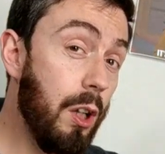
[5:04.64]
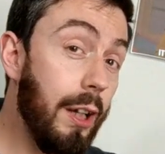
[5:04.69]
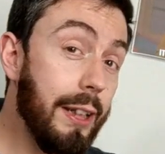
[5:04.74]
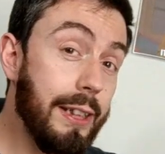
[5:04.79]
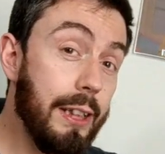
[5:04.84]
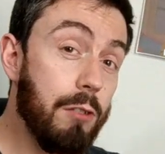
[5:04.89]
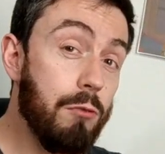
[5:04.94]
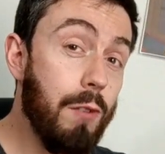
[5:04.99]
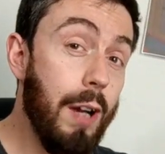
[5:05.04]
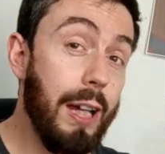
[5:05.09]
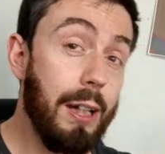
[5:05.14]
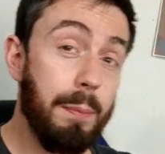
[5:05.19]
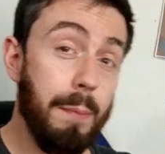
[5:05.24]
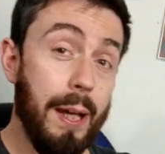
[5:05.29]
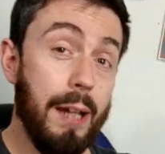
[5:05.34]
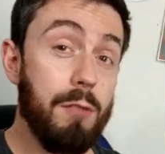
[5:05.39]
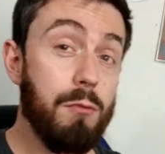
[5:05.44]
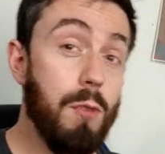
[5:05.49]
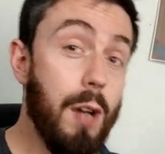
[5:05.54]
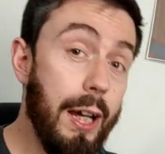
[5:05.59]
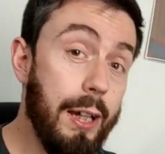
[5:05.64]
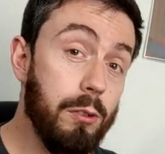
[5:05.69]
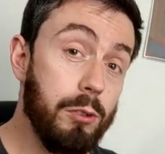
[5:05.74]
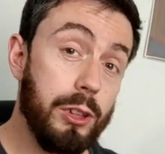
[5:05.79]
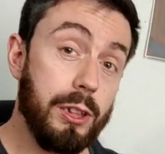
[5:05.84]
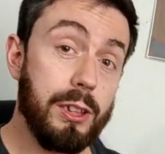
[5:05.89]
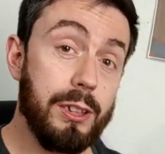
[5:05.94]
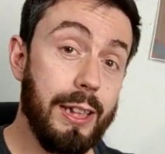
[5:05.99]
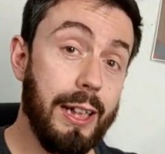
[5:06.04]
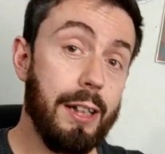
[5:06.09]
sliding rack mount
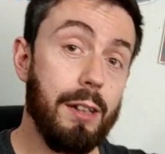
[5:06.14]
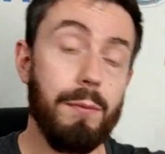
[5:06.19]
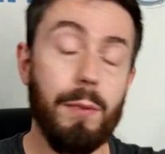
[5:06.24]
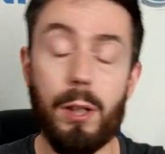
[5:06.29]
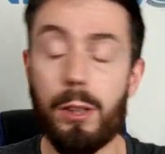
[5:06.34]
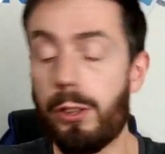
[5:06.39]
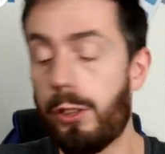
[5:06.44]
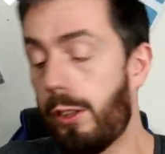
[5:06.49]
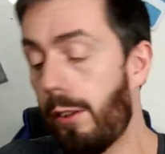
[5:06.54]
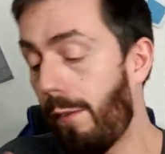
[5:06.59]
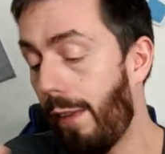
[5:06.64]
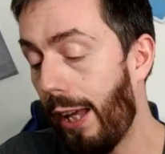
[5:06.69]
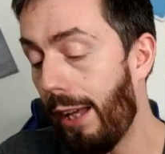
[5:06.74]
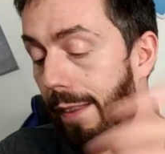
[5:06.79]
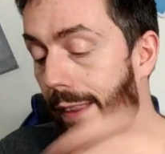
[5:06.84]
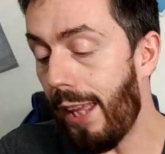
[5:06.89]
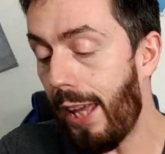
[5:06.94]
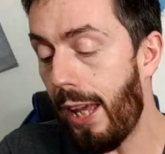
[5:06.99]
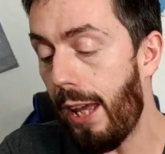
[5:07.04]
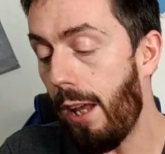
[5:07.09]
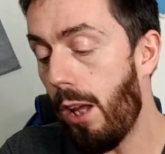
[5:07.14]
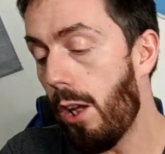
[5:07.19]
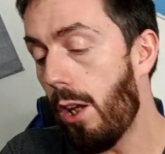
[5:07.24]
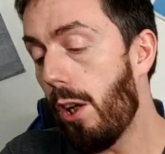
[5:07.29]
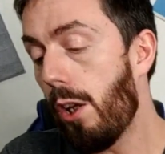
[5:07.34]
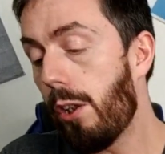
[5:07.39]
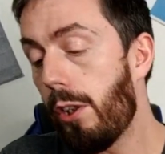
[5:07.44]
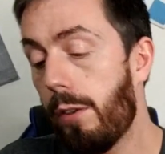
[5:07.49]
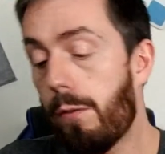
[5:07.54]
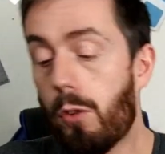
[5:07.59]
rails, you can take advantage of that there.
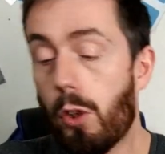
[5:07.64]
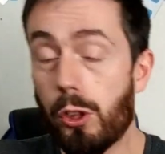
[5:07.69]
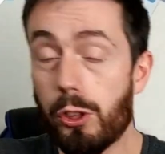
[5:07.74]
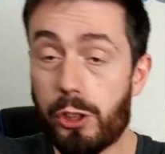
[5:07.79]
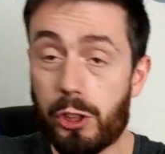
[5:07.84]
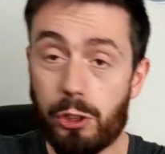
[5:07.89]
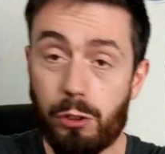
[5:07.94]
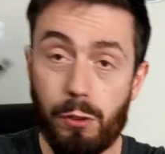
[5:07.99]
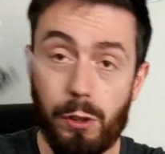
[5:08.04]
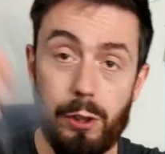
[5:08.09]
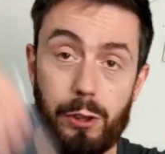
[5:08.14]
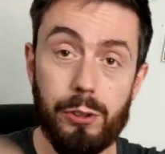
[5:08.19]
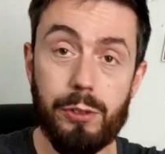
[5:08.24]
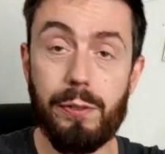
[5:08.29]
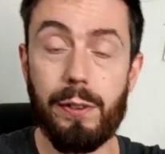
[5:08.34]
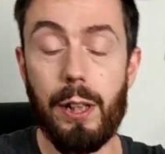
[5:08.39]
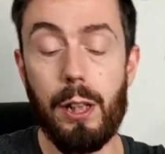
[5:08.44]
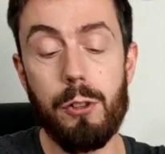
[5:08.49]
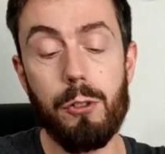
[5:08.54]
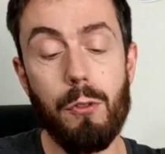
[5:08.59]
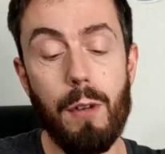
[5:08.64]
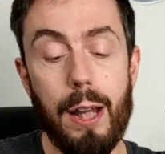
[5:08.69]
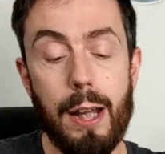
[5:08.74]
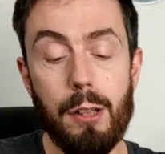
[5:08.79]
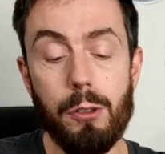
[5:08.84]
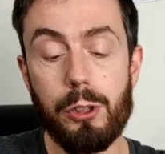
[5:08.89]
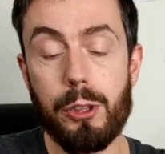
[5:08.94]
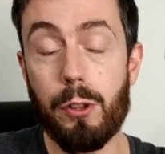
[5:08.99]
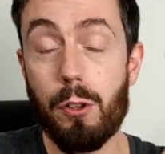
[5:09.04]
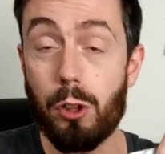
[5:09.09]
You've got screws for those
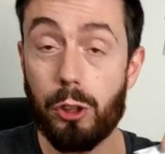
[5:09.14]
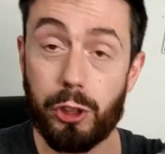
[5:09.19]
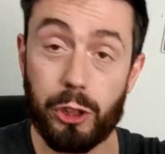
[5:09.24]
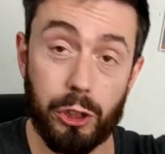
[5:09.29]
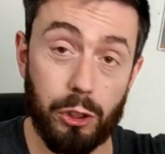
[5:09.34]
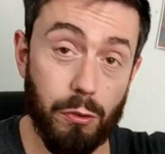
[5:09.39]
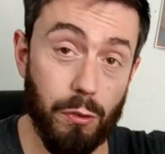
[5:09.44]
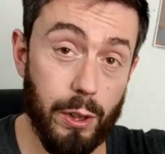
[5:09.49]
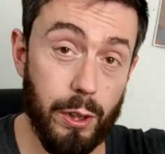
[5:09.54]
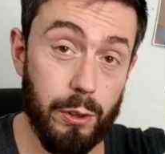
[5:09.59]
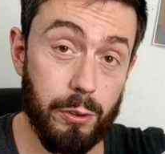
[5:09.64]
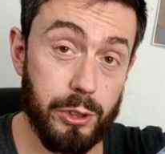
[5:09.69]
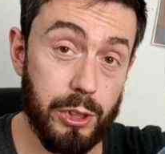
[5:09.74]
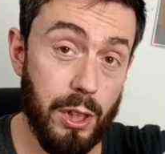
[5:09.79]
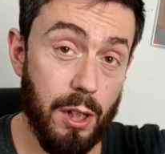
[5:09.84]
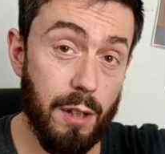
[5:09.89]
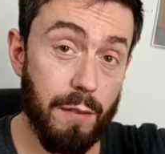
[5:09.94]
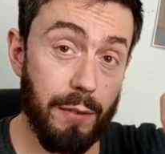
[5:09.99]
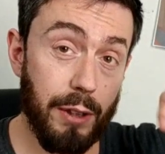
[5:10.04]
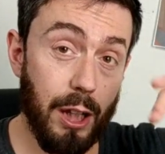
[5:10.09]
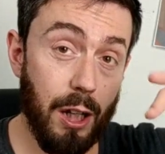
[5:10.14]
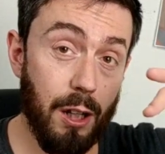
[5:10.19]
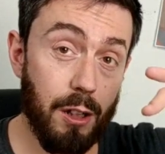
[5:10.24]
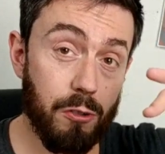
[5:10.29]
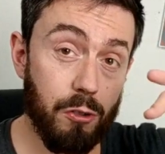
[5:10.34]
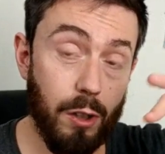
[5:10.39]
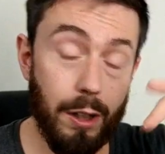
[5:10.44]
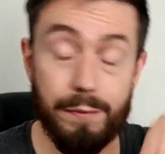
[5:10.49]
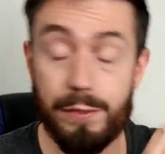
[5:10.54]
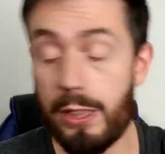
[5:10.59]
rails, you've got screws for the
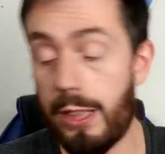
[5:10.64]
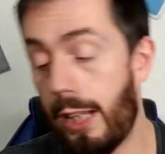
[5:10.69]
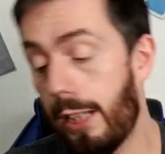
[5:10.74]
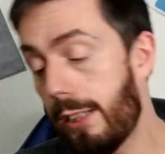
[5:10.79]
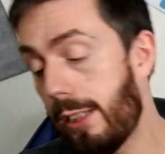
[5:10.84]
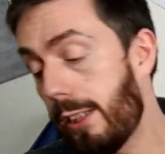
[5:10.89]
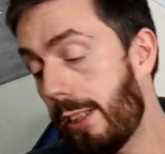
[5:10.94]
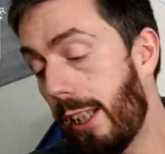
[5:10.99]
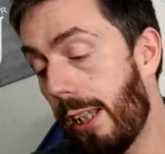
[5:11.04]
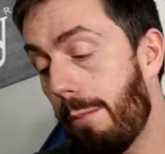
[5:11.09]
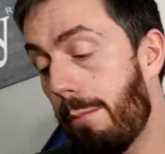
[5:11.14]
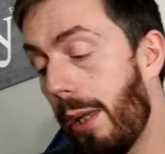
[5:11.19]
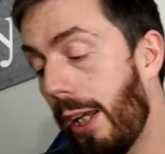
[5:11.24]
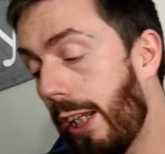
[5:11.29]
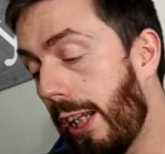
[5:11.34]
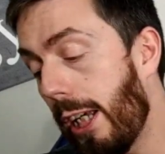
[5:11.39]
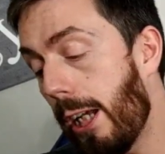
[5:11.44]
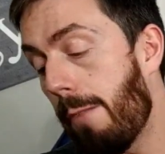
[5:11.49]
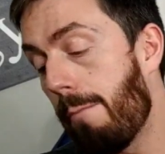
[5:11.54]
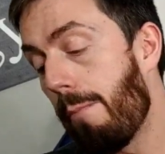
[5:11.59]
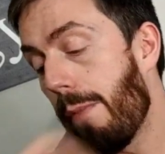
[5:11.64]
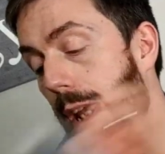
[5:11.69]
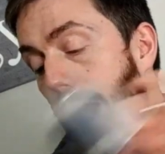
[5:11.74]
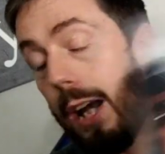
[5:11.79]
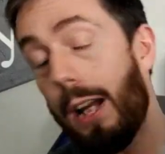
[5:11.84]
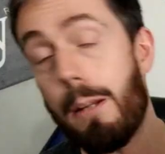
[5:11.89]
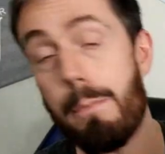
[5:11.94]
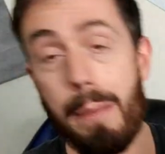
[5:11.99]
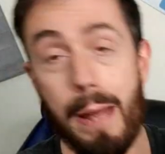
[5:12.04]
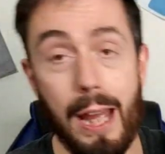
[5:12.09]
hard drives and SSD media,
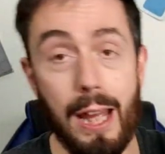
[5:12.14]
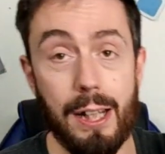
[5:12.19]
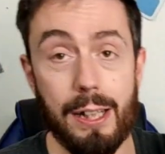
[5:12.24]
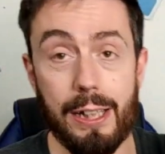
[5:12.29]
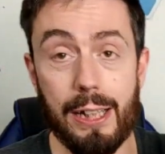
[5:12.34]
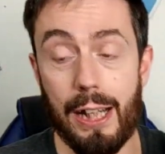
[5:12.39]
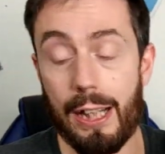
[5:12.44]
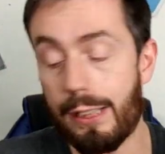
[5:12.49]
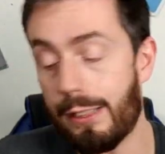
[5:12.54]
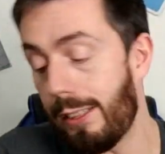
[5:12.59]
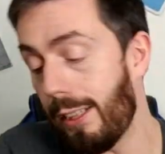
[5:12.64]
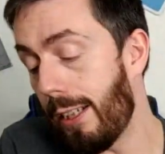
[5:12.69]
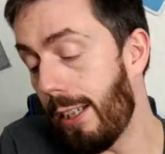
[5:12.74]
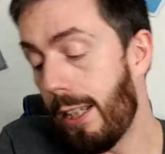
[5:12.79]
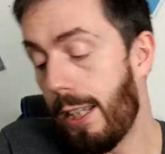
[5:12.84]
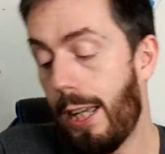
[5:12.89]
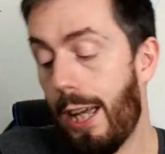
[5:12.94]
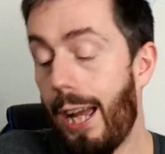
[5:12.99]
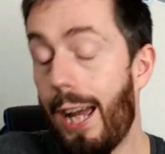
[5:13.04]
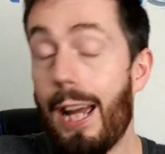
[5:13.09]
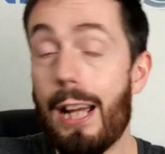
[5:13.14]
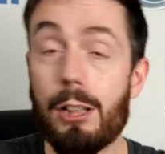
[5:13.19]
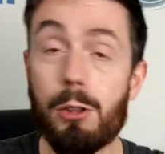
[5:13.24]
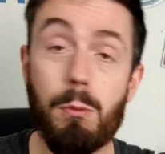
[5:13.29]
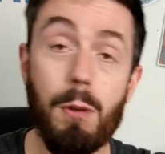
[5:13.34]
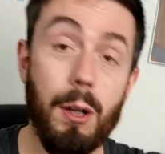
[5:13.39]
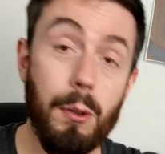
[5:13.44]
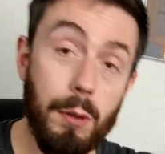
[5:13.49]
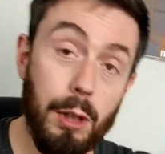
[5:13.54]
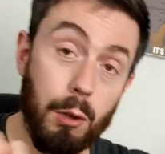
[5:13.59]
and a power connector
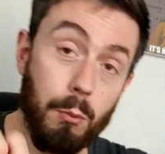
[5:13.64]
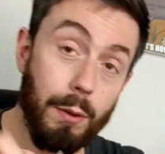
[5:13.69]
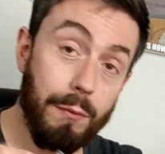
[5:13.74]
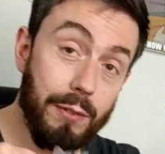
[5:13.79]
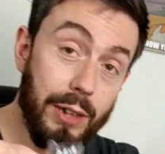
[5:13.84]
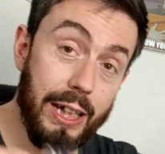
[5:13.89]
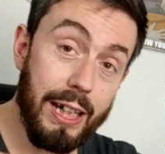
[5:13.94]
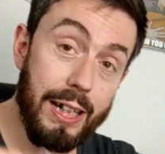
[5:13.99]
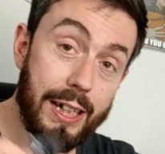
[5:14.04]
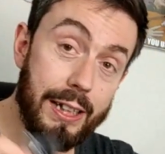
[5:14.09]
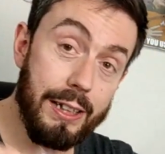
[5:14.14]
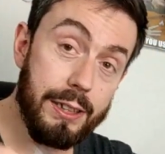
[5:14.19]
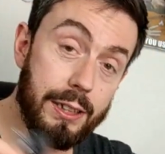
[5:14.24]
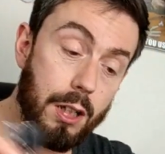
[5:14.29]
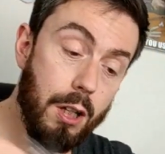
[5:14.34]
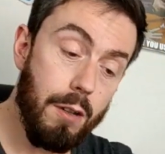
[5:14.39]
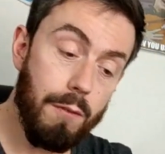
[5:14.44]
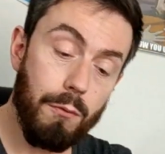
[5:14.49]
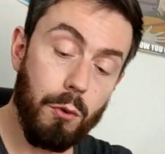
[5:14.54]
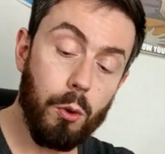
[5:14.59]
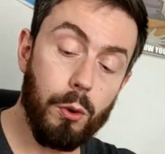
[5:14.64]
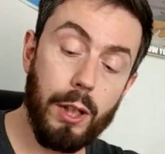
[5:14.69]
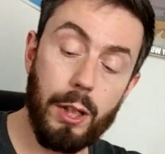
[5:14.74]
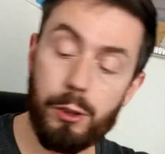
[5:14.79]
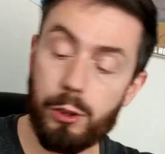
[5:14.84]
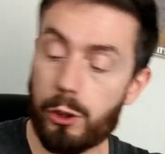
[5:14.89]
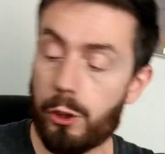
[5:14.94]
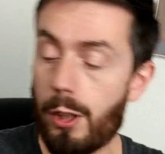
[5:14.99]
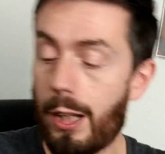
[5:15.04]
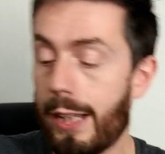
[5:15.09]
as well, along with keys for
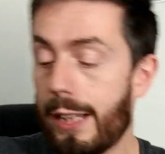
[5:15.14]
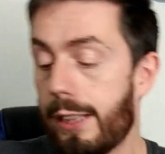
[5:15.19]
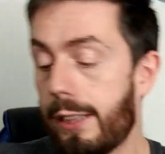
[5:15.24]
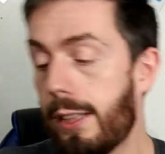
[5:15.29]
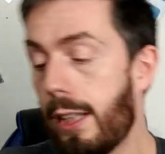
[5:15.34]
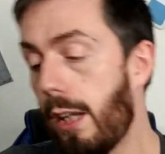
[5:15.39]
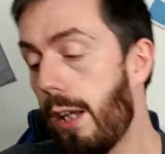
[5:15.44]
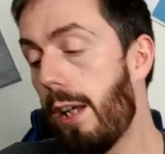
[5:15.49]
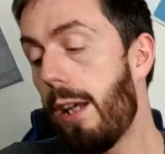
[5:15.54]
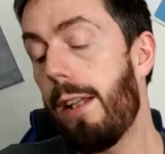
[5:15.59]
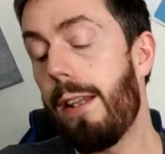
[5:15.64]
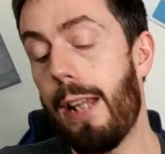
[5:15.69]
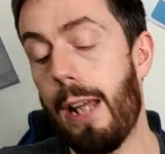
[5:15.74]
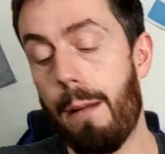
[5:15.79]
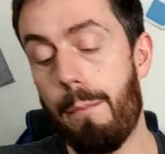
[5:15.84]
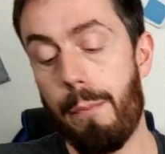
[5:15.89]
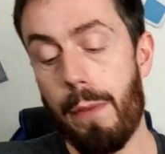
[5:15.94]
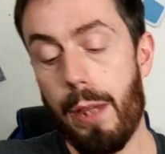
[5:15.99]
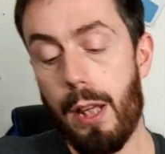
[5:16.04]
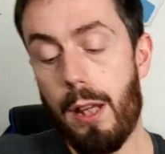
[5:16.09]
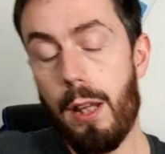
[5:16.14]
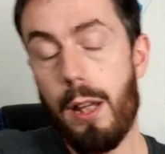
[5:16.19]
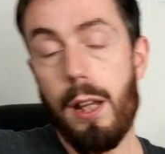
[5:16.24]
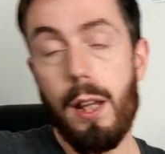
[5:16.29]
those trays. Now,